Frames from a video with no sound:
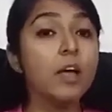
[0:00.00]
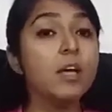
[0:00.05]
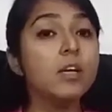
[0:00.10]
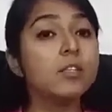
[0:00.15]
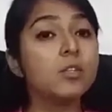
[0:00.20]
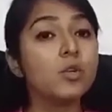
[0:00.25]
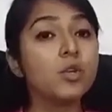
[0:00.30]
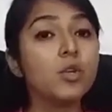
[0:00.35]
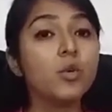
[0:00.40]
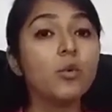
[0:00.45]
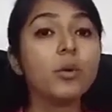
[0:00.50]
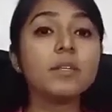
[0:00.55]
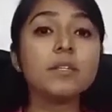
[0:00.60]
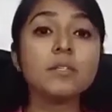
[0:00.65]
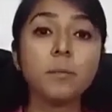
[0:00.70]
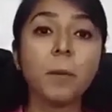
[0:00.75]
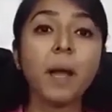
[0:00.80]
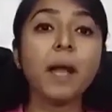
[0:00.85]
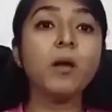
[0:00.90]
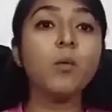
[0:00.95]
so you can
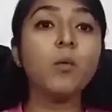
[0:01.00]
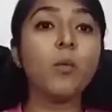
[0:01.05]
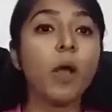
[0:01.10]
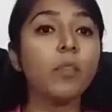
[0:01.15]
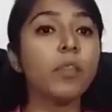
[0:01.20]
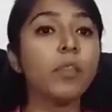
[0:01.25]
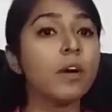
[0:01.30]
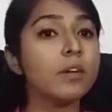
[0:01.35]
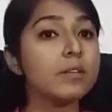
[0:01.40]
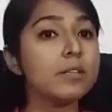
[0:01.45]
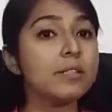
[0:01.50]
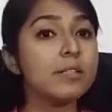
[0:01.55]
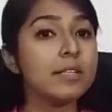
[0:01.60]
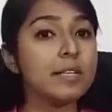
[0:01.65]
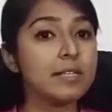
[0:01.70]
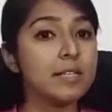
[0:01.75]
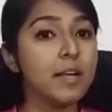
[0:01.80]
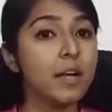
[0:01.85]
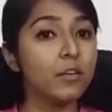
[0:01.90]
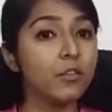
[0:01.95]
spend
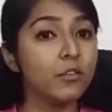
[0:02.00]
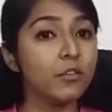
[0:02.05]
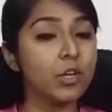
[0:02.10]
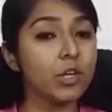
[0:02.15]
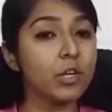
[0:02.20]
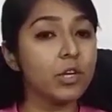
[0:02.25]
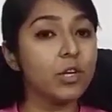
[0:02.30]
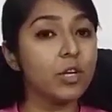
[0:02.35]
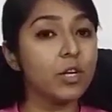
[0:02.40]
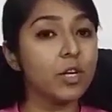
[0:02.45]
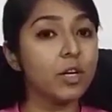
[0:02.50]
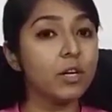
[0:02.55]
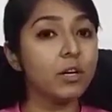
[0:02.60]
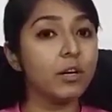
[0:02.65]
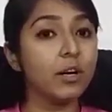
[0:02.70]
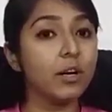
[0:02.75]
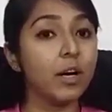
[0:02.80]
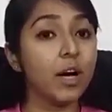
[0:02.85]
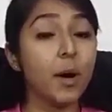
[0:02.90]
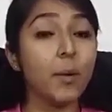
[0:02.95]
1,600
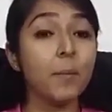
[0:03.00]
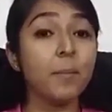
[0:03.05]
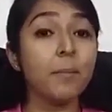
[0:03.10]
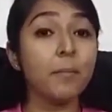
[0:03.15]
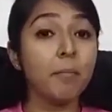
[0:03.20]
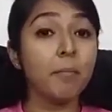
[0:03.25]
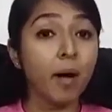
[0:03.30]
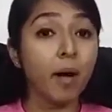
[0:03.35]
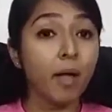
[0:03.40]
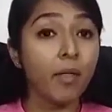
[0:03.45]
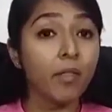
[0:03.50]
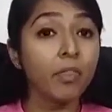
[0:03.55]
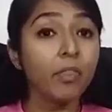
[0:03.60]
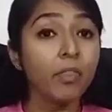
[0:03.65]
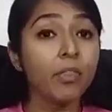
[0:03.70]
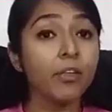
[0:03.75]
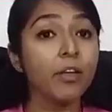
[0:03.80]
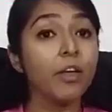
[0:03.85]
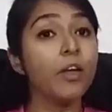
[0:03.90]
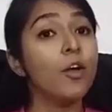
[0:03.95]
a month
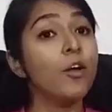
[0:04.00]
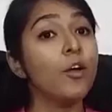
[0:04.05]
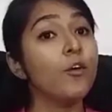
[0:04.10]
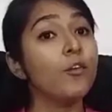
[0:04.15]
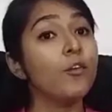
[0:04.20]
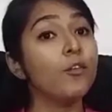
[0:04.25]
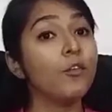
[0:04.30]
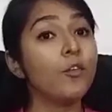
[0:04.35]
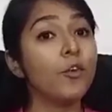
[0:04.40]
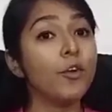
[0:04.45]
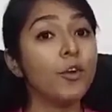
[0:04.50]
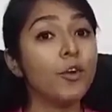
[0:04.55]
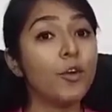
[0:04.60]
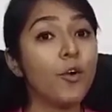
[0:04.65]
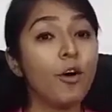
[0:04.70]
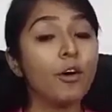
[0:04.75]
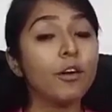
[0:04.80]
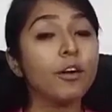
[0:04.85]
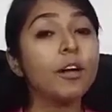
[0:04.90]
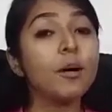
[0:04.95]
for
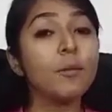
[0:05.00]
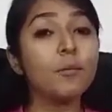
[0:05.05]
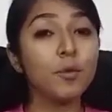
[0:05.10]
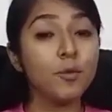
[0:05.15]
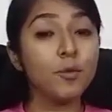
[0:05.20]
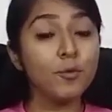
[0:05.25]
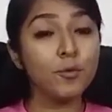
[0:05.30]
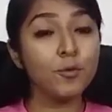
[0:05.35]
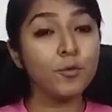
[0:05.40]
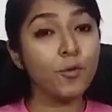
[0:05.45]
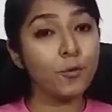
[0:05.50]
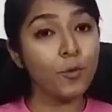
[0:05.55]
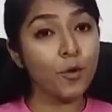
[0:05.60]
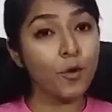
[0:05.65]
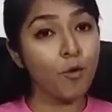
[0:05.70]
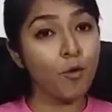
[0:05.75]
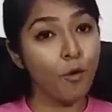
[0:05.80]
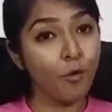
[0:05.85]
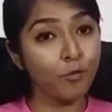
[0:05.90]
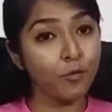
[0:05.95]
your commute from
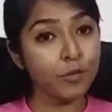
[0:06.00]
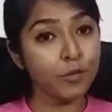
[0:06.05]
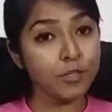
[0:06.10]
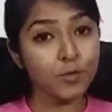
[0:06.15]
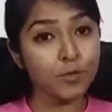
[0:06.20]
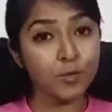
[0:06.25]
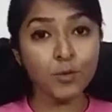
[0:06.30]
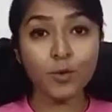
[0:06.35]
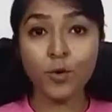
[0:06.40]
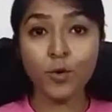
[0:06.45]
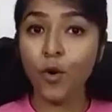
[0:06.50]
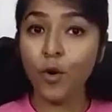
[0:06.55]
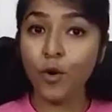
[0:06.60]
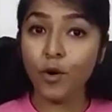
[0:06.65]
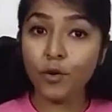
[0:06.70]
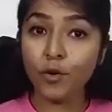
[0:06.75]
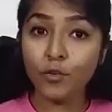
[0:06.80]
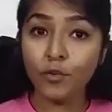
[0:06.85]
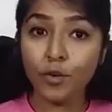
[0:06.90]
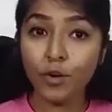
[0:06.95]
your office to your